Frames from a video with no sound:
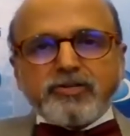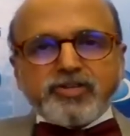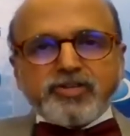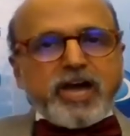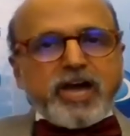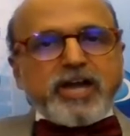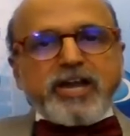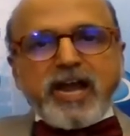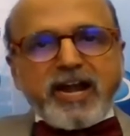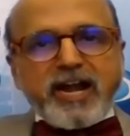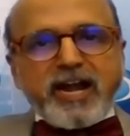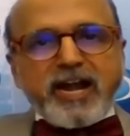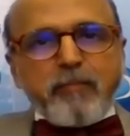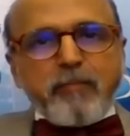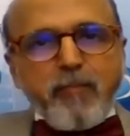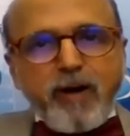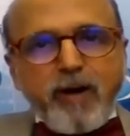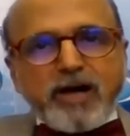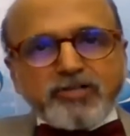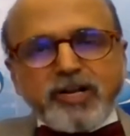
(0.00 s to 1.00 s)
China had a
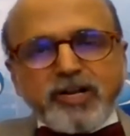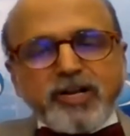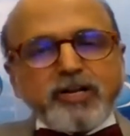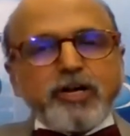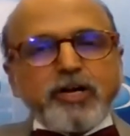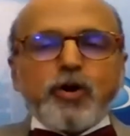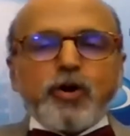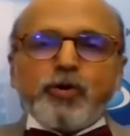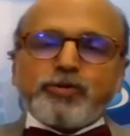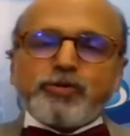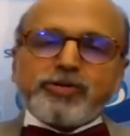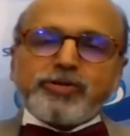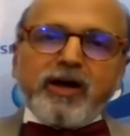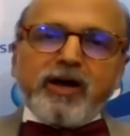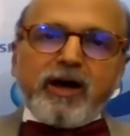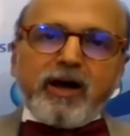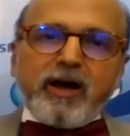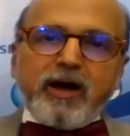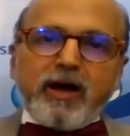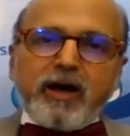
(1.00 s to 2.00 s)
marginal growth,
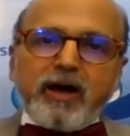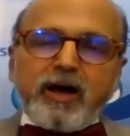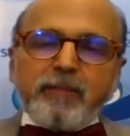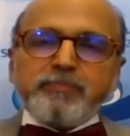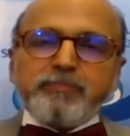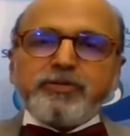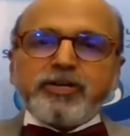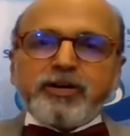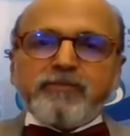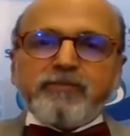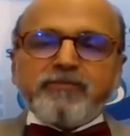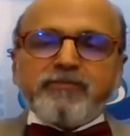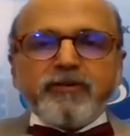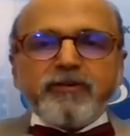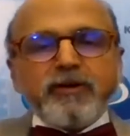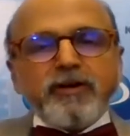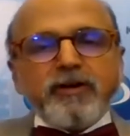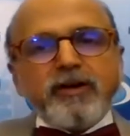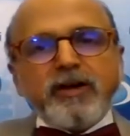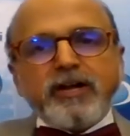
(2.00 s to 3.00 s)
upturn of
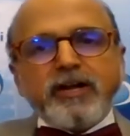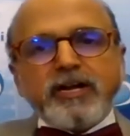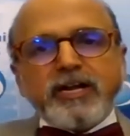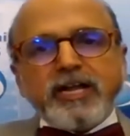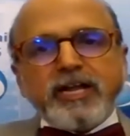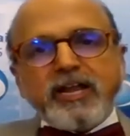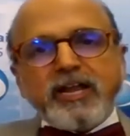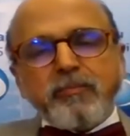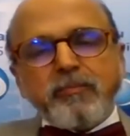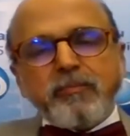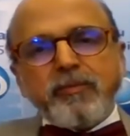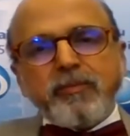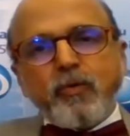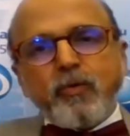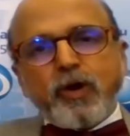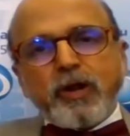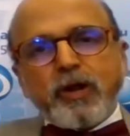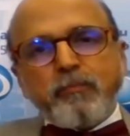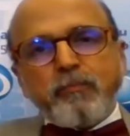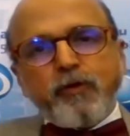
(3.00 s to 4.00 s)
nearly
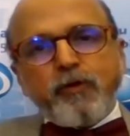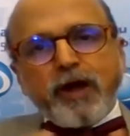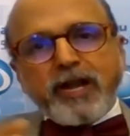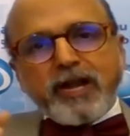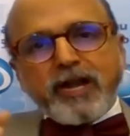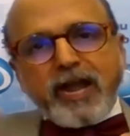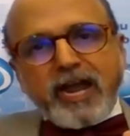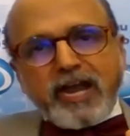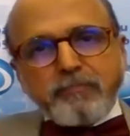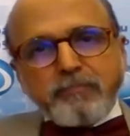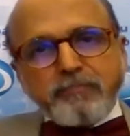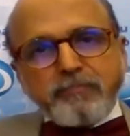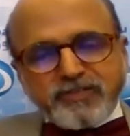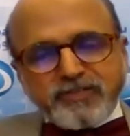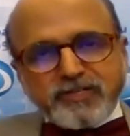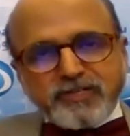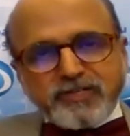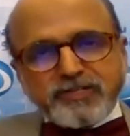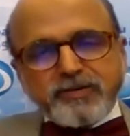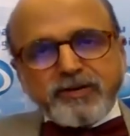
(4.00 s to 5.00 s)

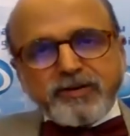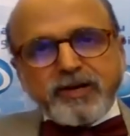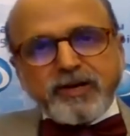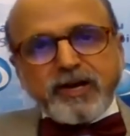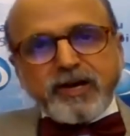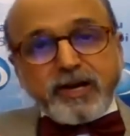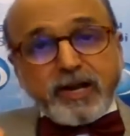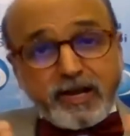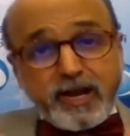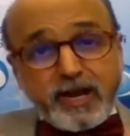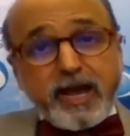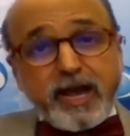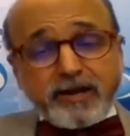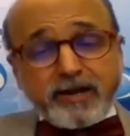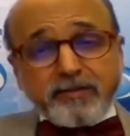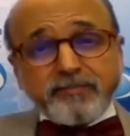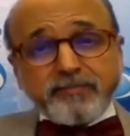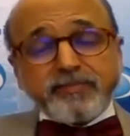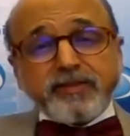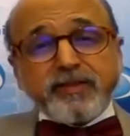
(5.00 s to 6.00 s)
1.8%. And again,
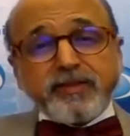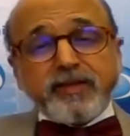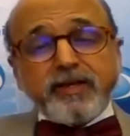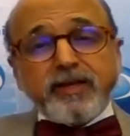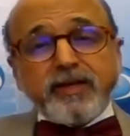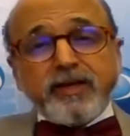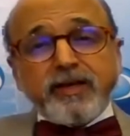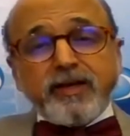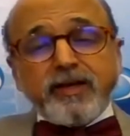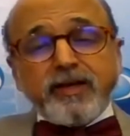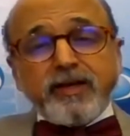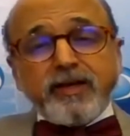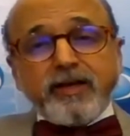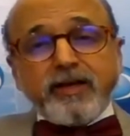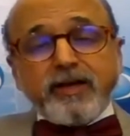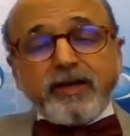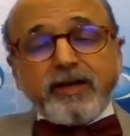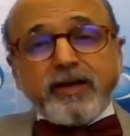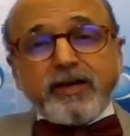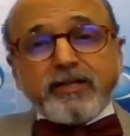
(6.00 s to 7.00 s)

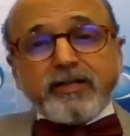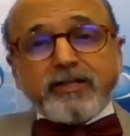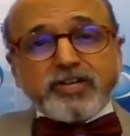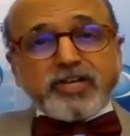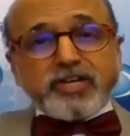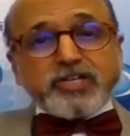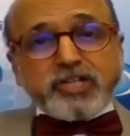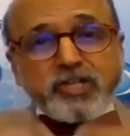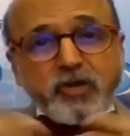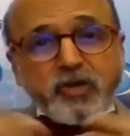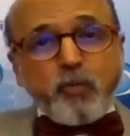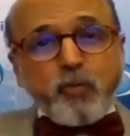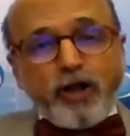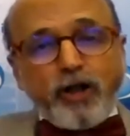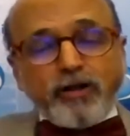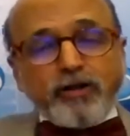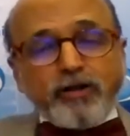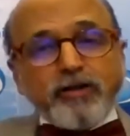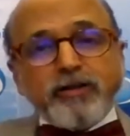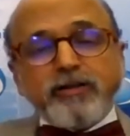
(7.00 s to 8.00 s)
the rest of the
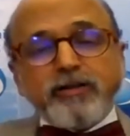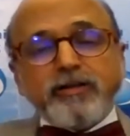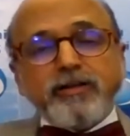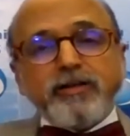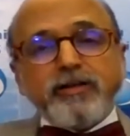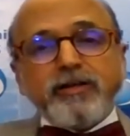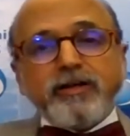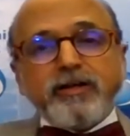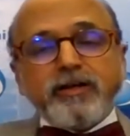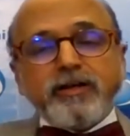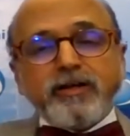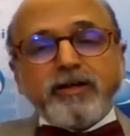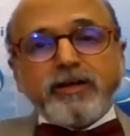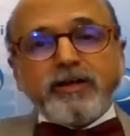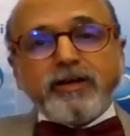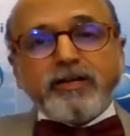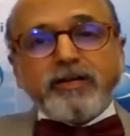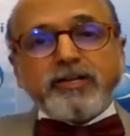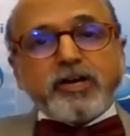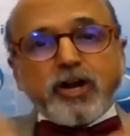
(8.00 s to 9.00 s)
world
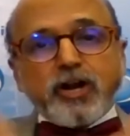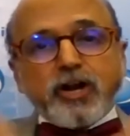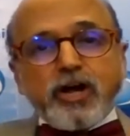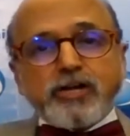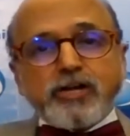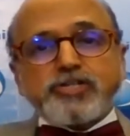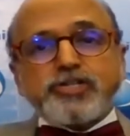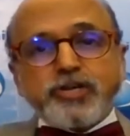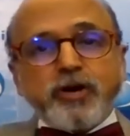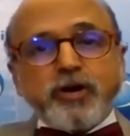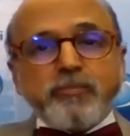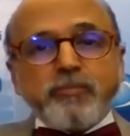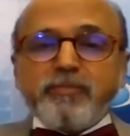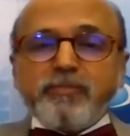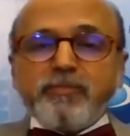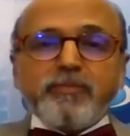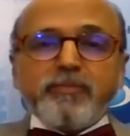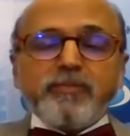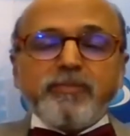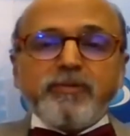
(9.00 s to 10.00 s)
in gross
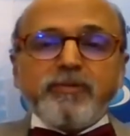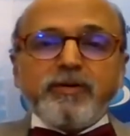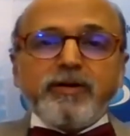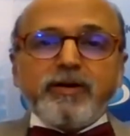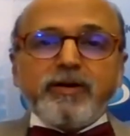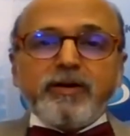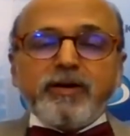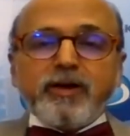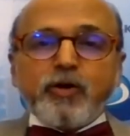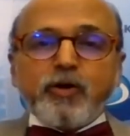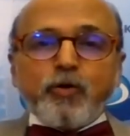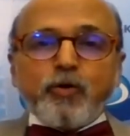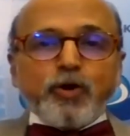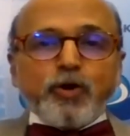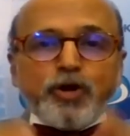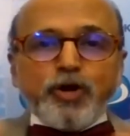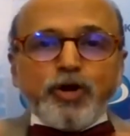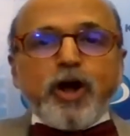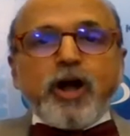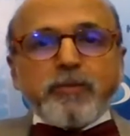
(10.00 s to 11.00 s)
term
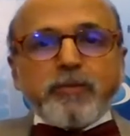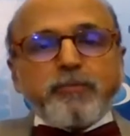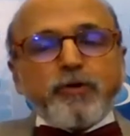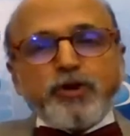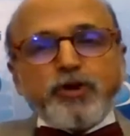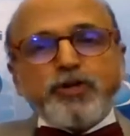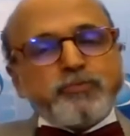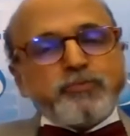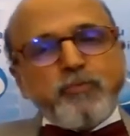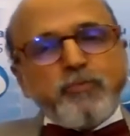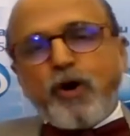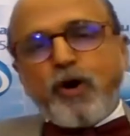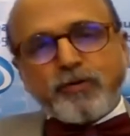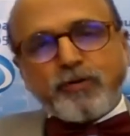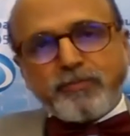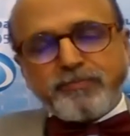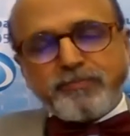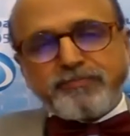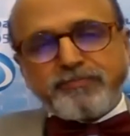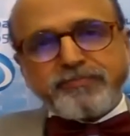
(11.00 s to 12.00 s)
could not produce
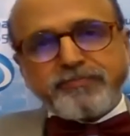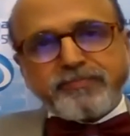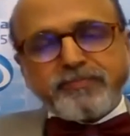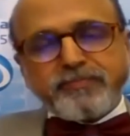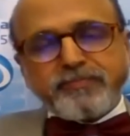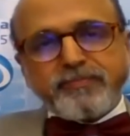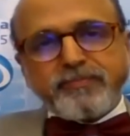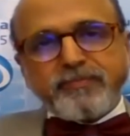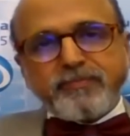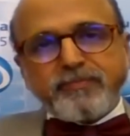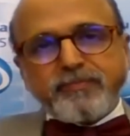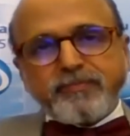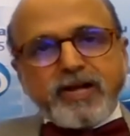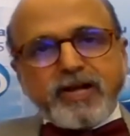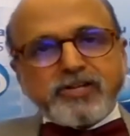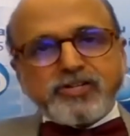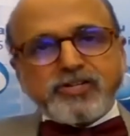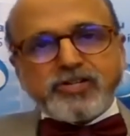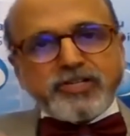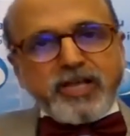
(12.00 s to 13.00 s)
more.
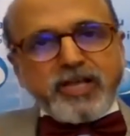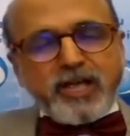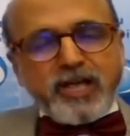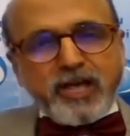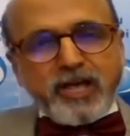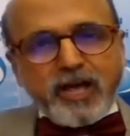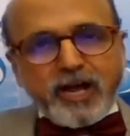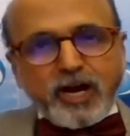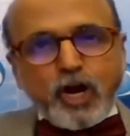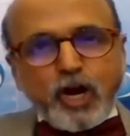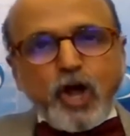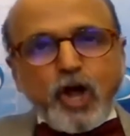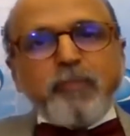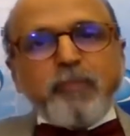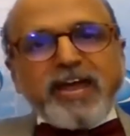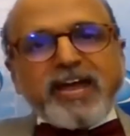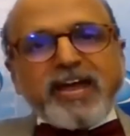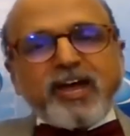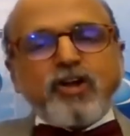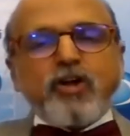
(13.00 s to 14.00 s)
That's on the
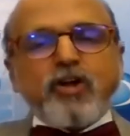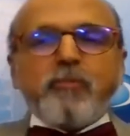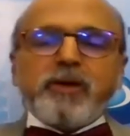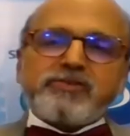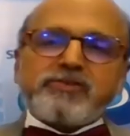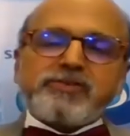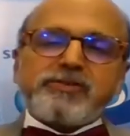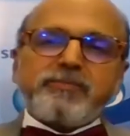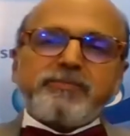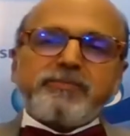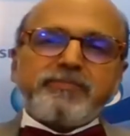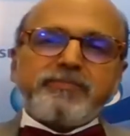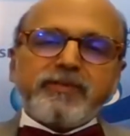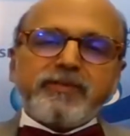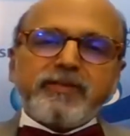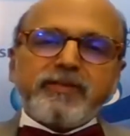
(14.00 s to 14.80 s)
global economics.